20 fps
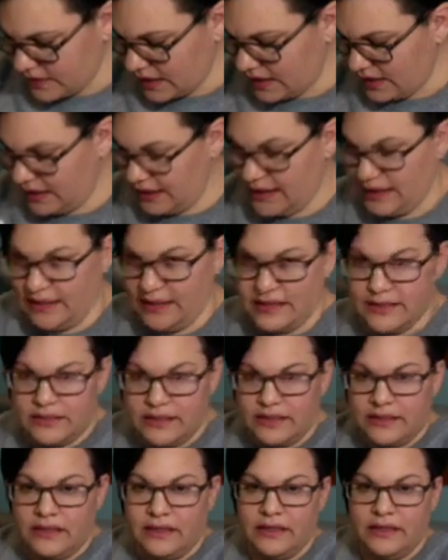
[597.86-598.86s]
kit.
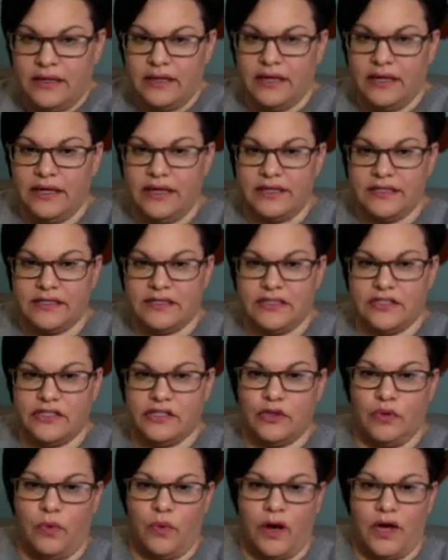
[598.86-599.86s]
It's the
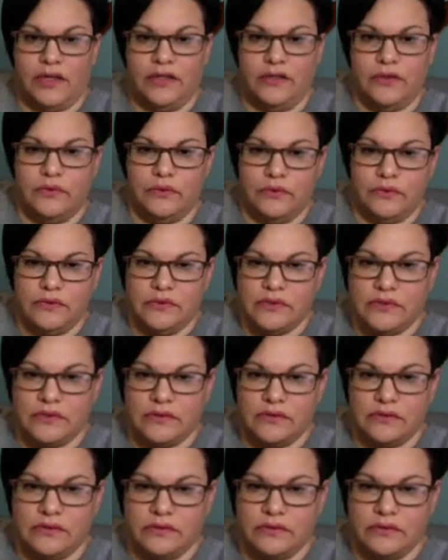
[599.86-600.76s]
Squad Ghouls